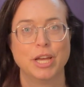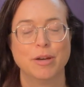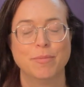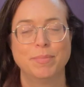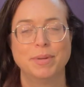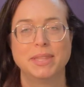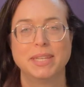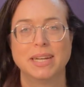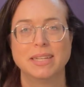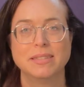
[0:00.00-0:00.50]

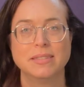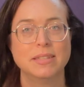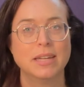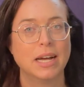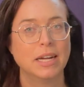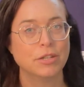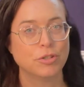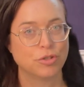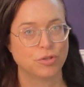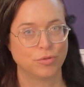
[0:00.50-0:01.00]
But that's
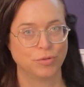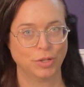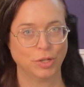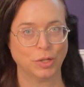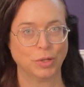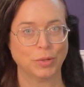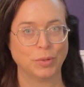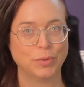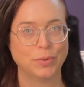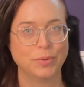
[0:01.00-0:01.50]
not
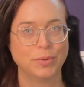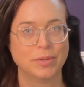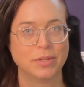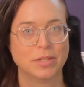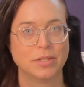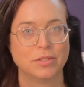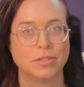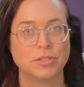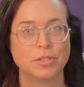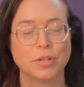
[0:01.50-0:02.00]
true.
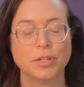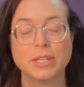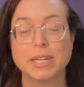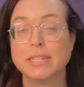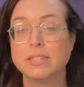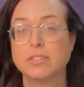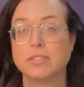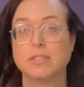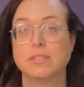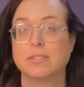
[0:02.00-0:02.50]
So
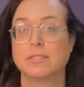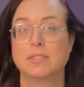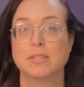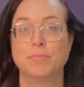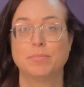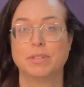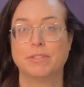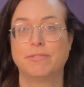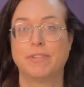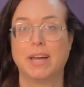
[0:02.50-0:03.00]
let's
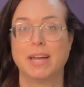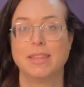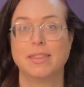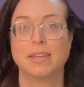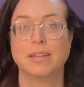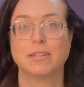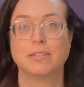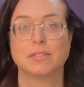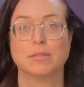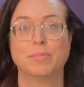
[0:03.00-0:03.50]
simplify
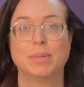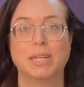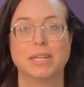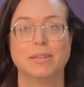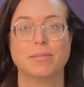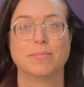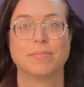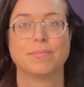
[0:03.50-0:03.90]
things a bit.